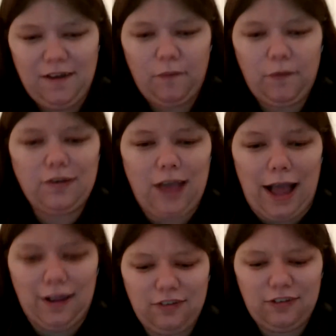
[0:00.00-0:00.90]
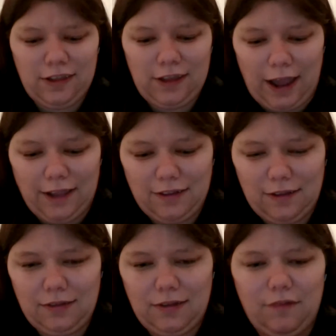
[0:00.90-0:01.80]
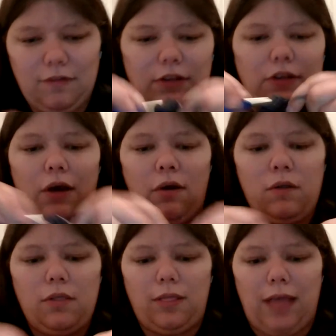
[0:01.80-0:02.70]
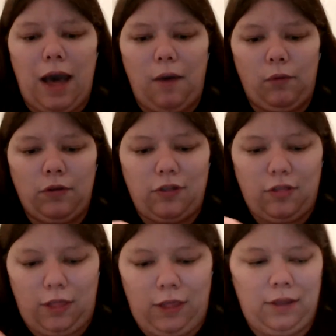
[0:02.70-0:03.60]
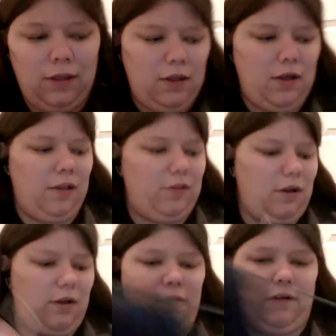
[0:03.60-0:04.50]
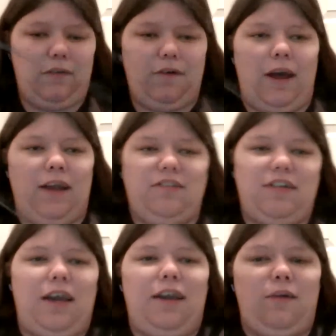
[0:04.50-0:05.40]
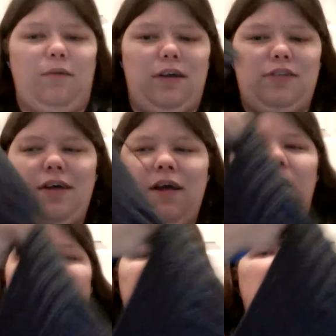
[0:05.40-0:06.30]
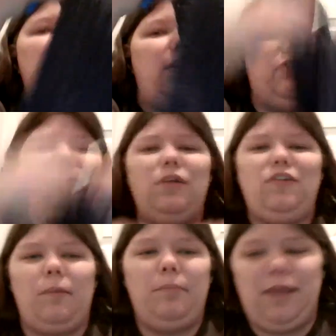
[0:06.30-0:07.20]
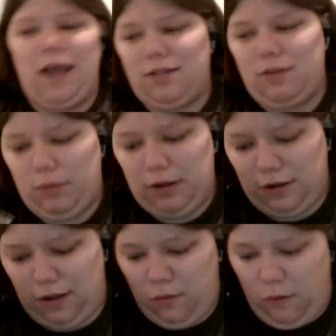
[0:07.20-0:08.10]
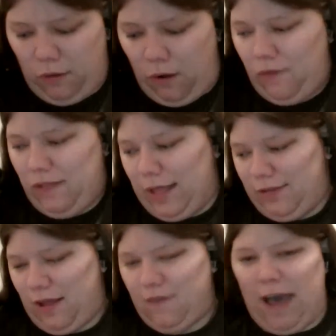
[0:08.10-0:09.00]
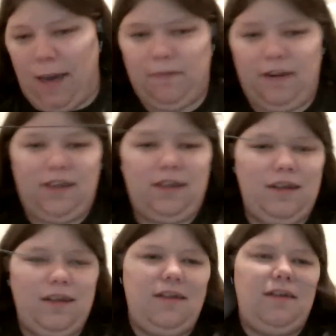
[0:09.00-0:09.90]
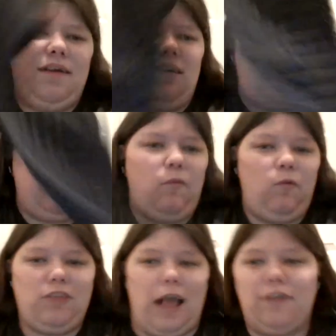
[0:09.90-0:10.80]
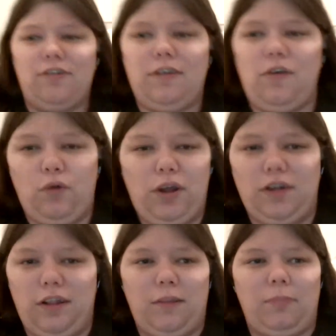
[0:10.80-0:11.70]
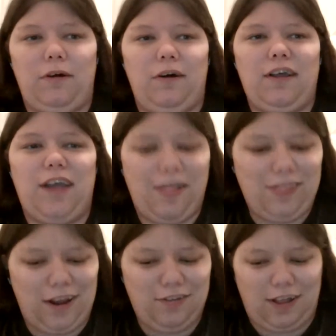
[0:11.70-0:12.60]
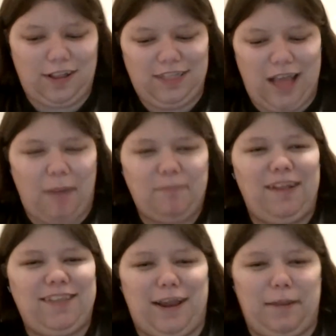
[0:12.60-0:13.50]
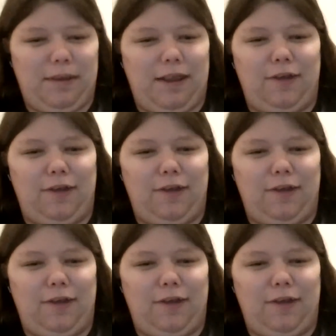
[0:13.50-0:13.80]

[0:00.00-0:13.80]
Which actually, I didn't even know that that was a thing until I decided it was, because me jumping out the window and all that stuff happening was actually real in the book. And then I was like, nah, it's going to be a